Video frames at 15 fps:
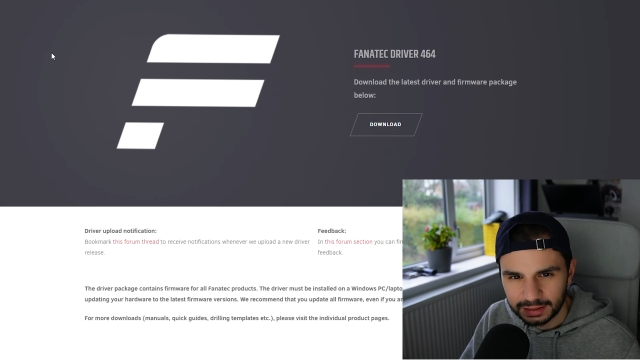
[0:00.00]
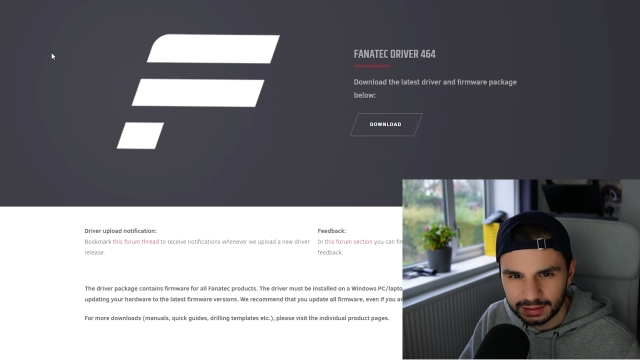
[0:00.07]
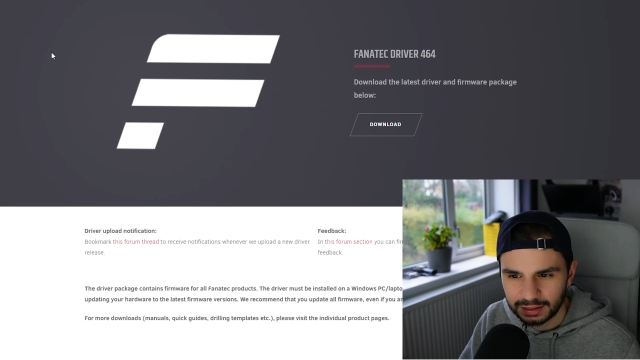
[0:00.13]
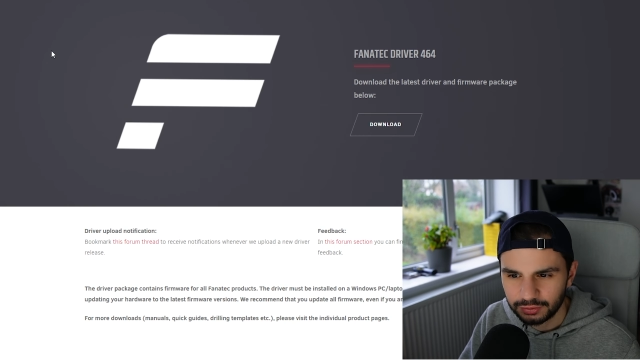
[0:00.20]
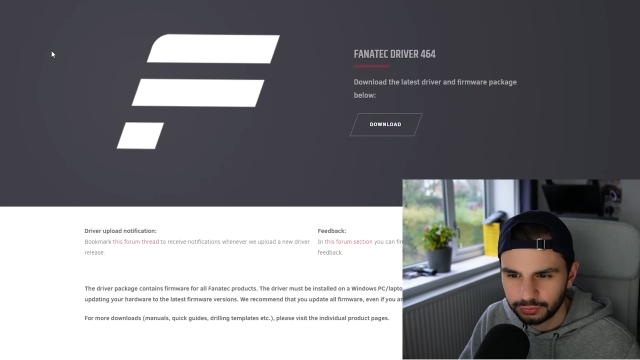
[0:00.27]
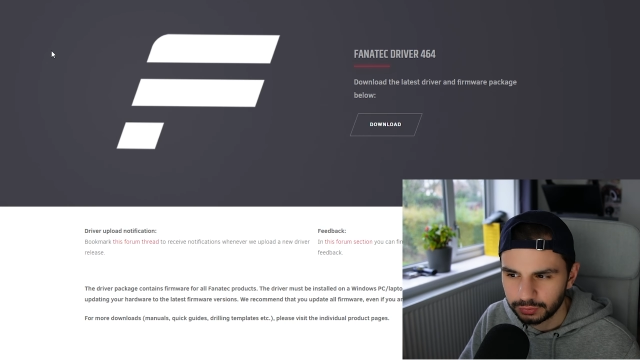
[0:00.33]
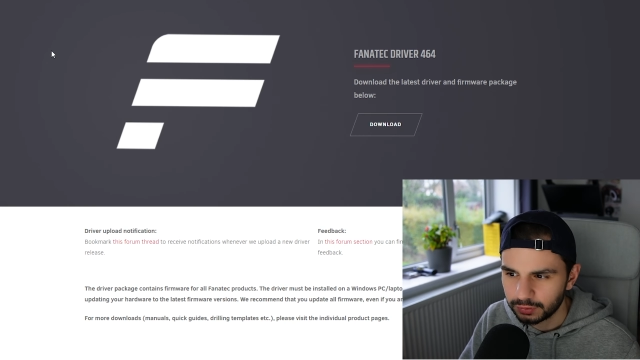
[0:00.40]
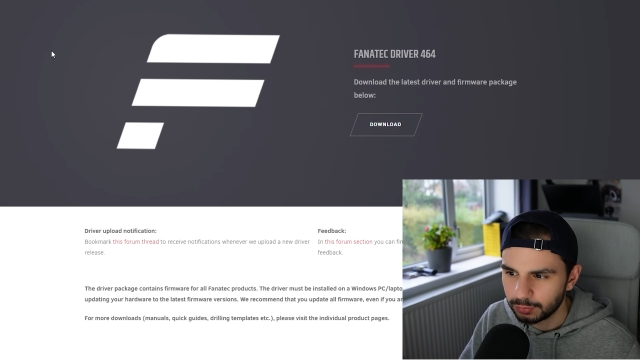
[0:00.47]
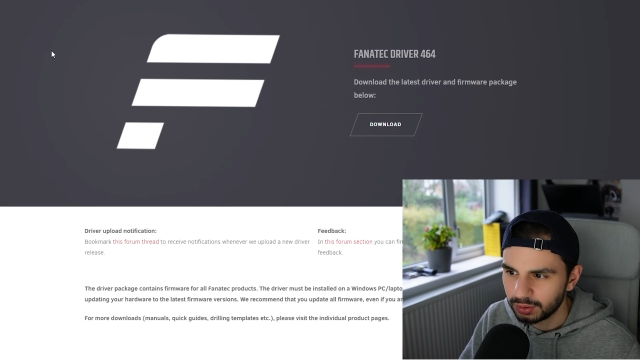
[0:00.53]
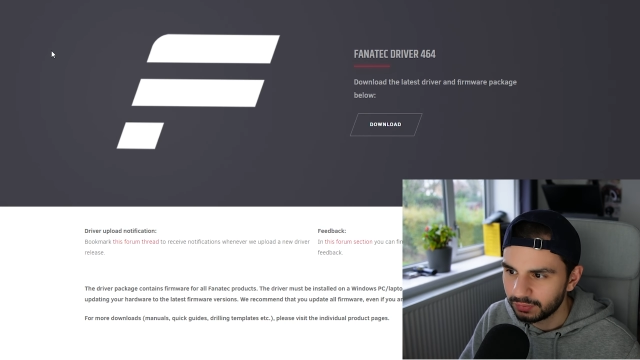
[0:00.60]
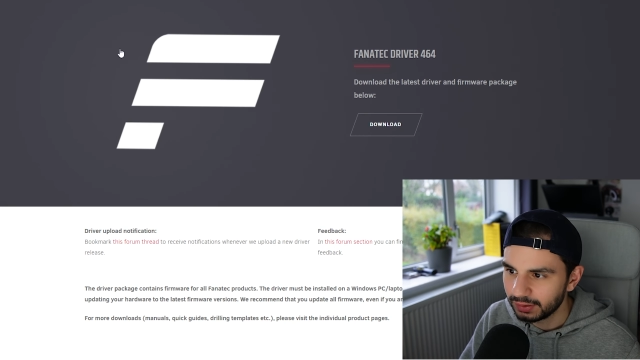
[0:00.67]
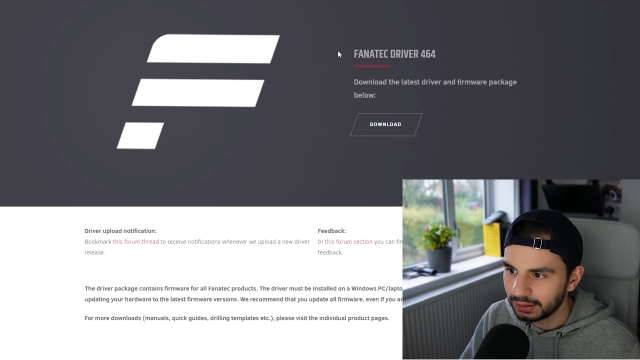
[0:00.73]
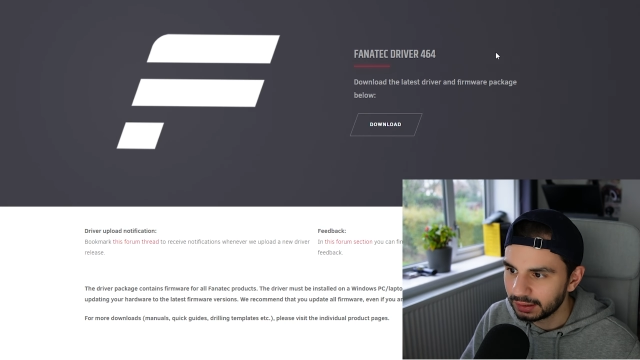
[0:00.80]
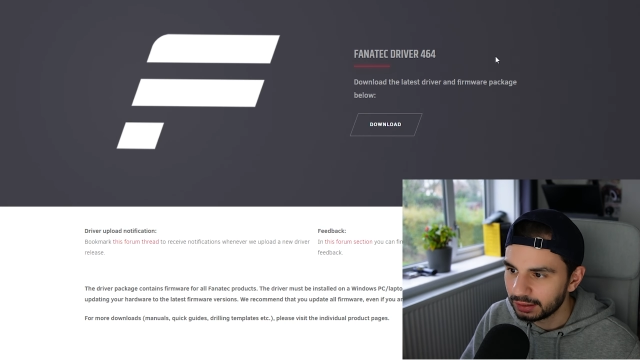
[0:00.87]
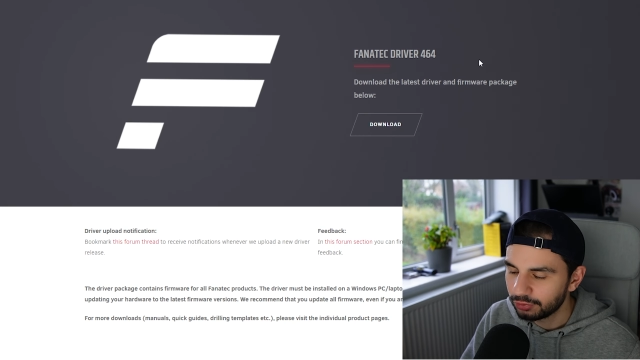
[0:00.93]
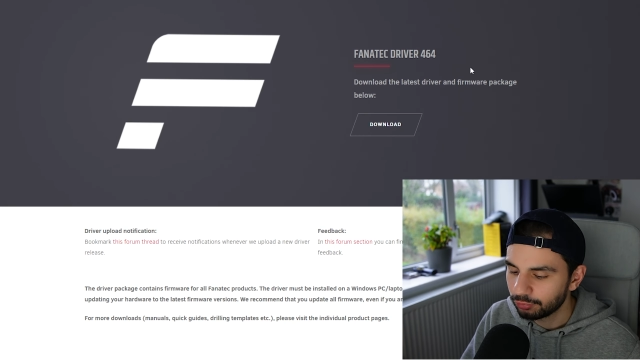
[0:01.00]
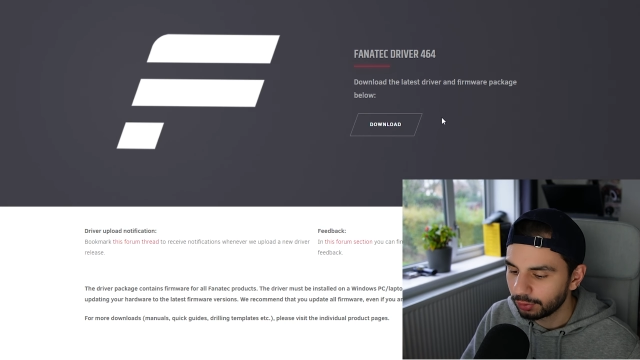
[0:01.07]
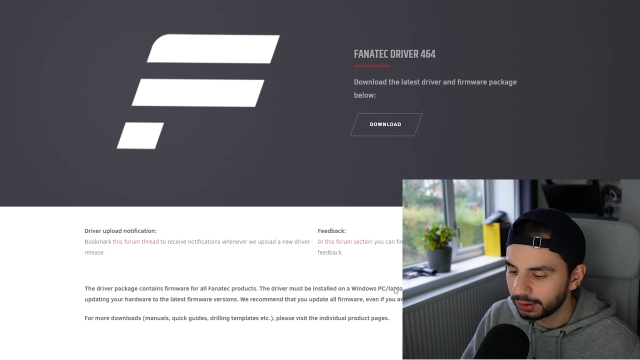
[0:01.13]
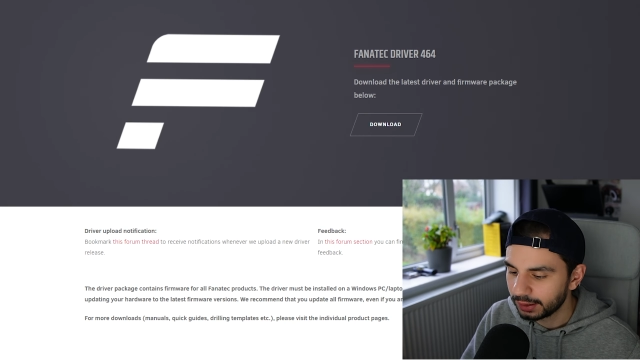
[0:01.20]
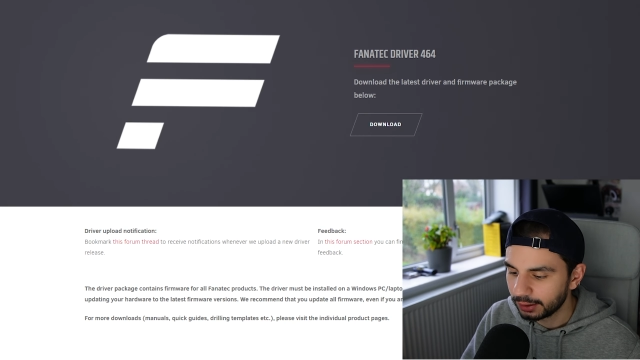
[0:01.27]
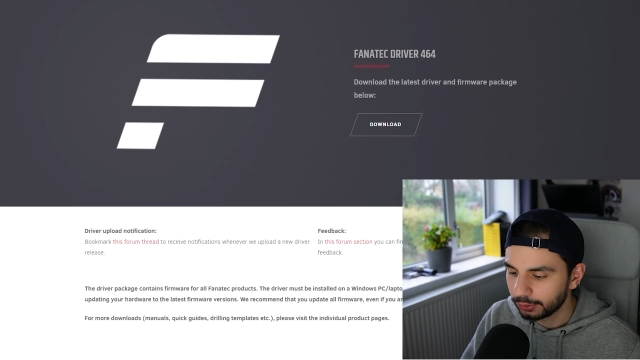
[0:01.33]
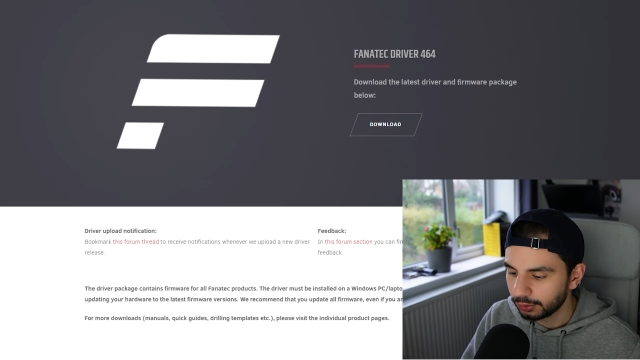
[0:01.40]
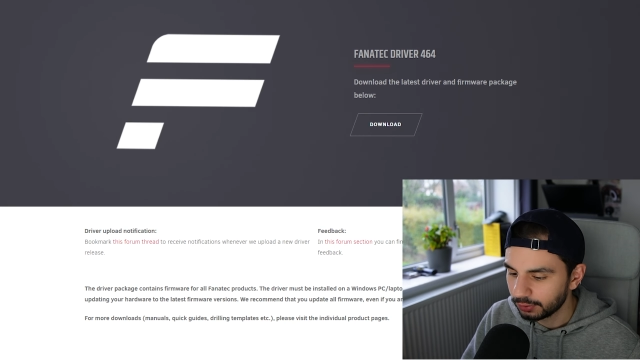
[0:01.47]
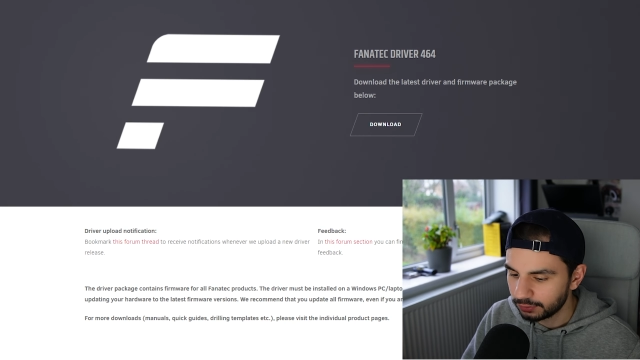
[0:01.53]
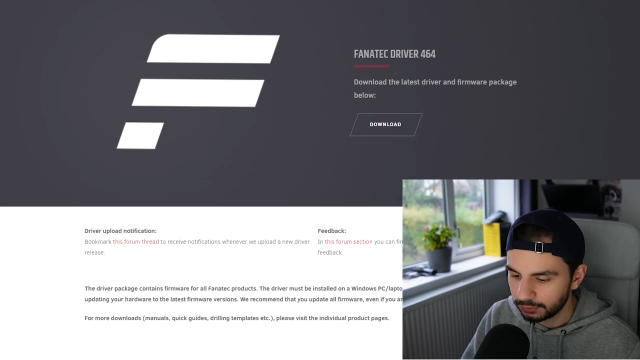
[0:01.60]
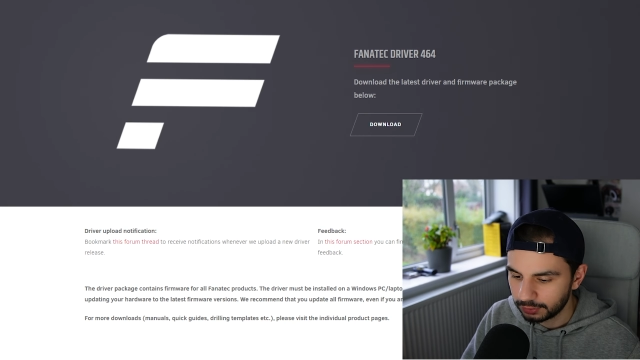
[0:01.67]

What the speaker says: that's just a bit of a glitch right now because